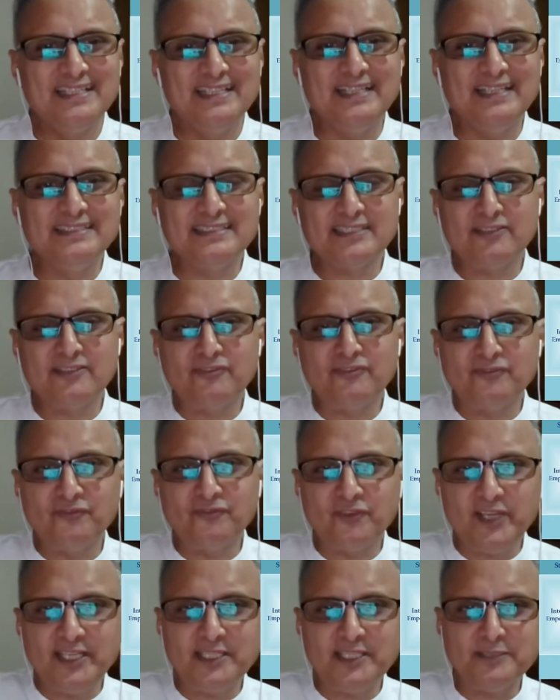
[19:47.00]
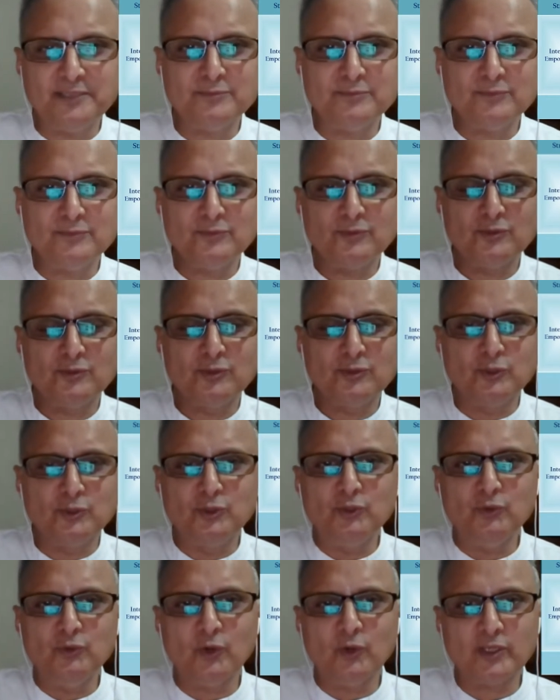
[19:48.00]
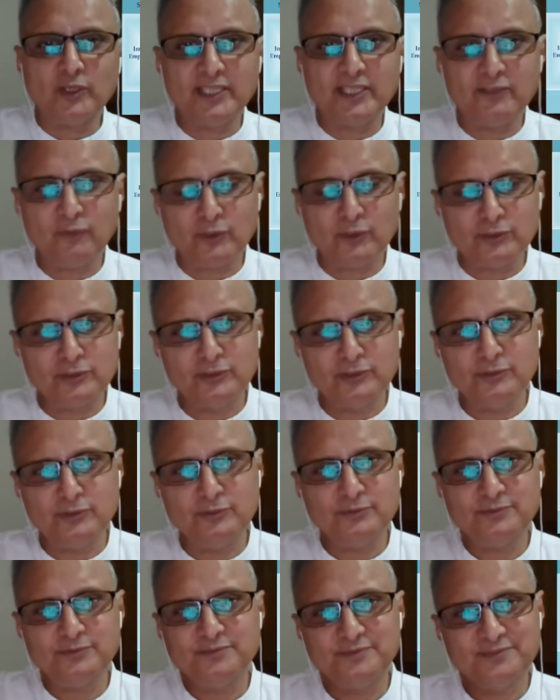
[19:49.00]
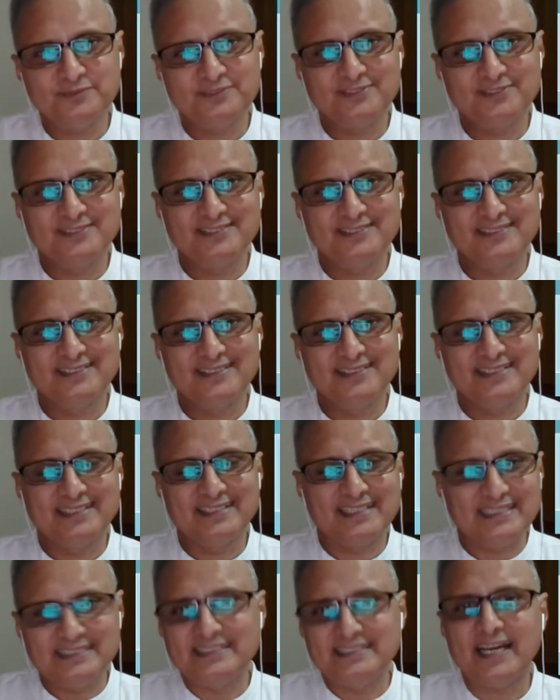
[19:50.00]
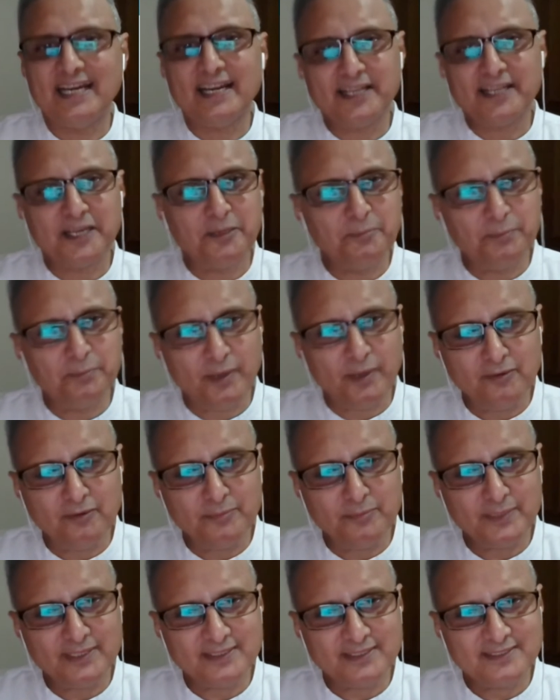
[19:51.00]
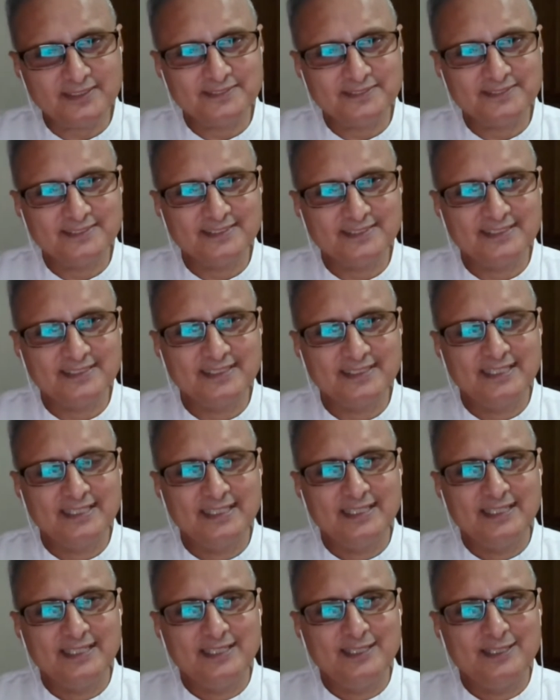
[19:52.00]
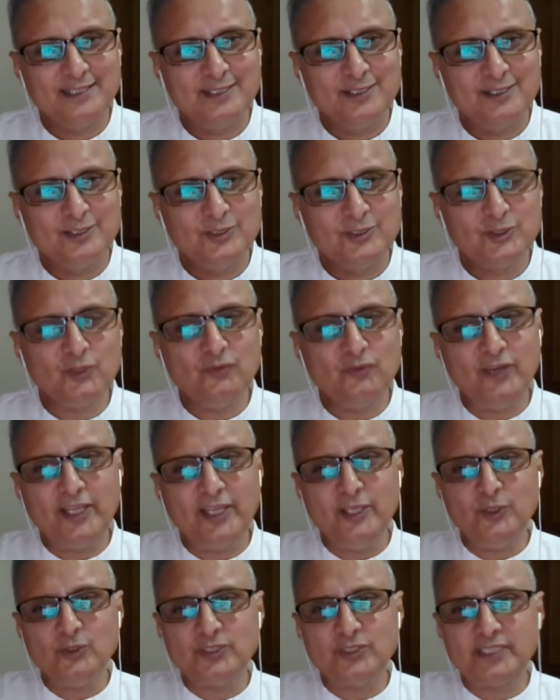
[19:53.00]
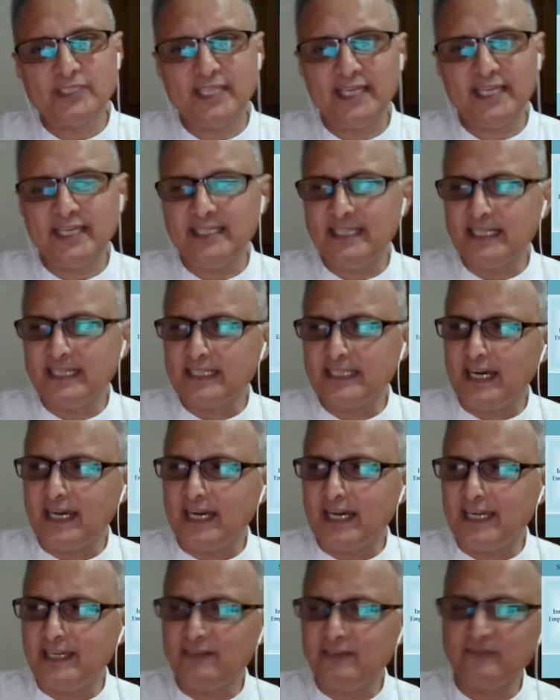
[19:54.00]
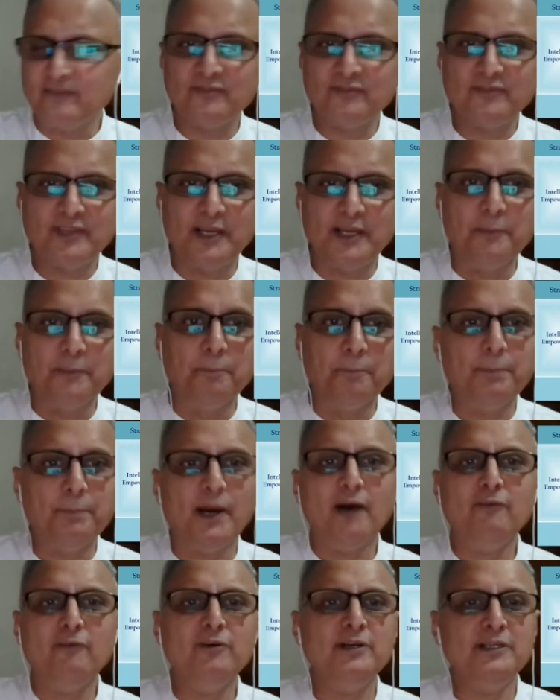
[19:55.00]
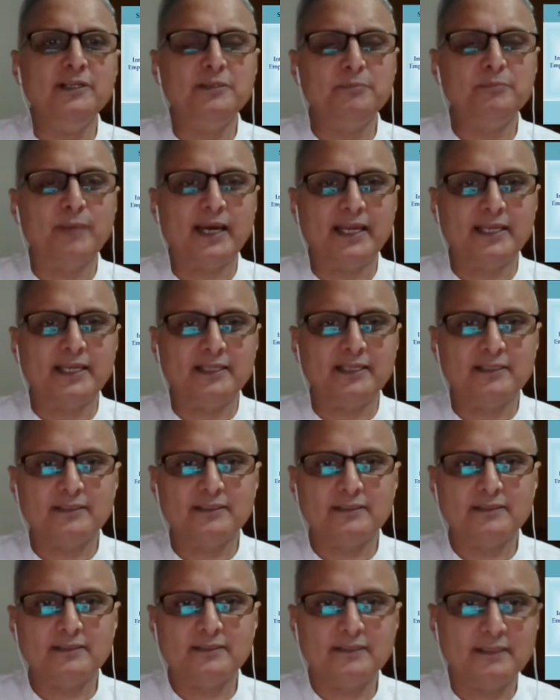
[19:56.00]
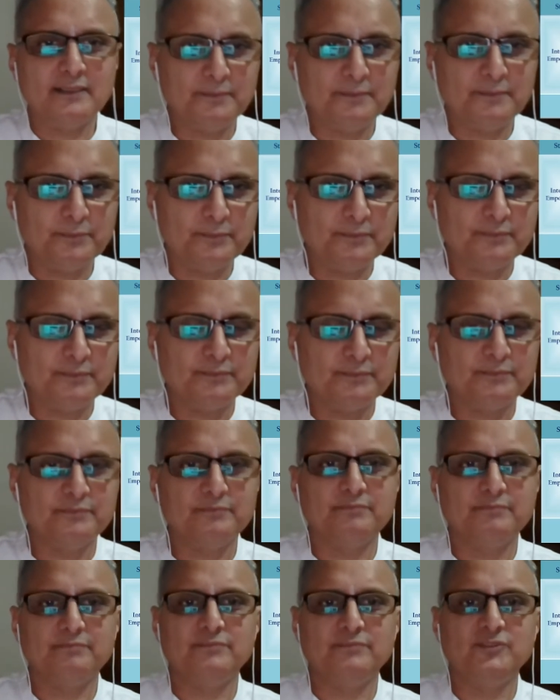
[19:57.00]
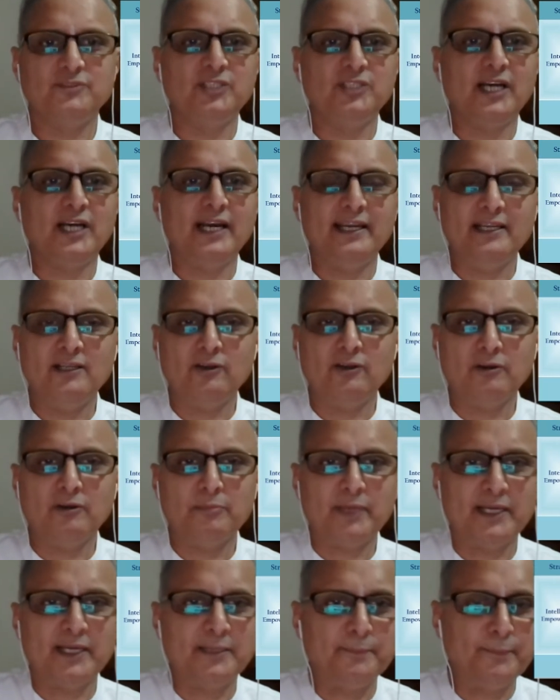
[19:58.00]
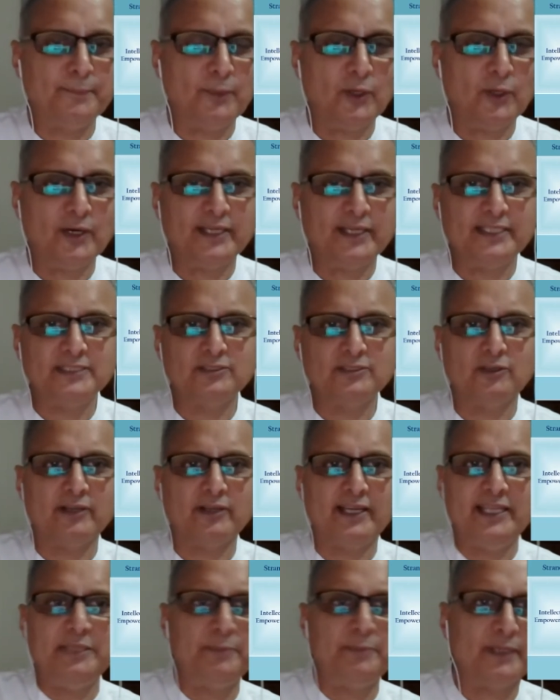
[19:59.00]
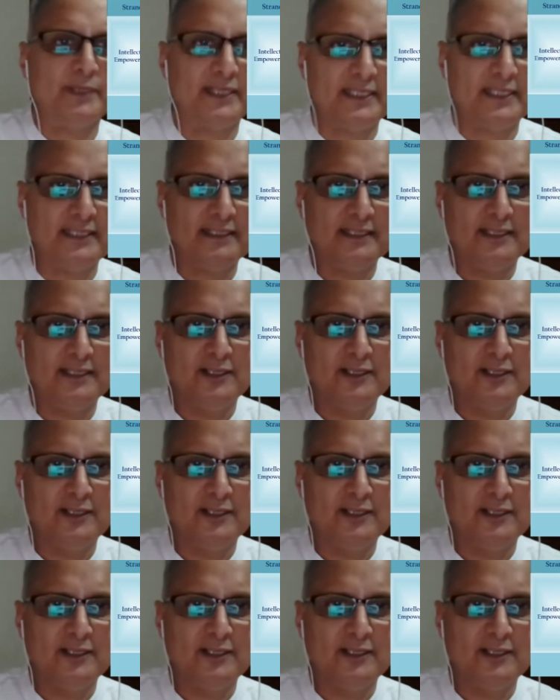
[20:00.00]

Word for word: Is it a freedom to do what they want to do? Is that empowerment? So when you say that I have empowered my child or my employees or anybody